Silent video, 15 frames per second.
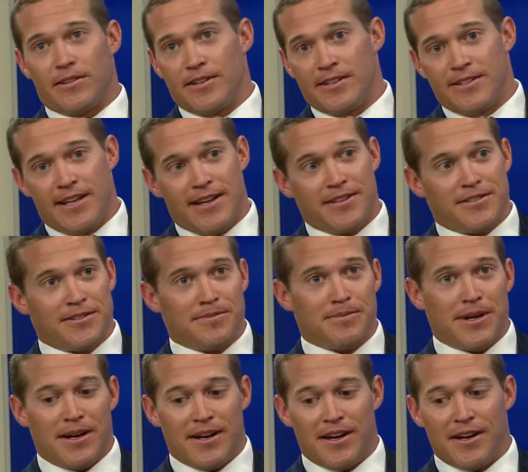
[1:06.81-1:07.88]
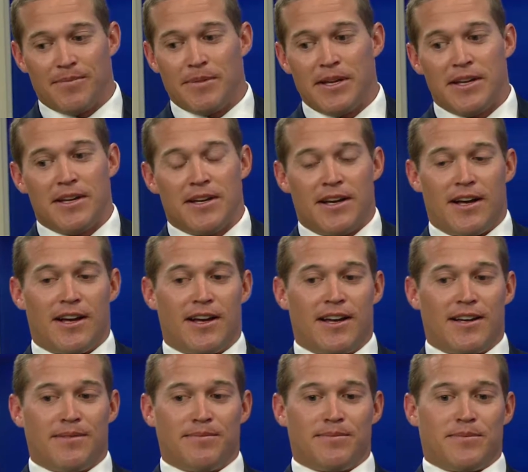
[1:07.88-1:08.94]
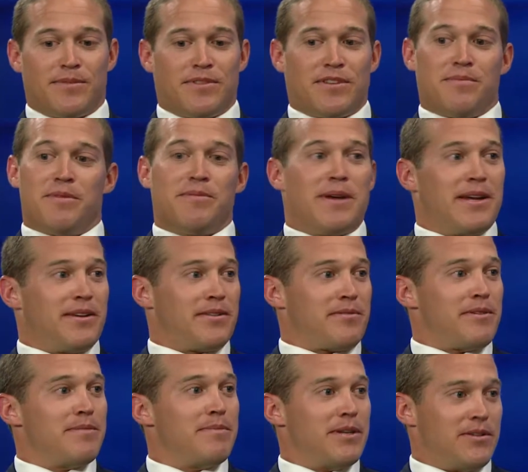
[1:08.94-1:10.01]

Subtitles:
or you take some omega-3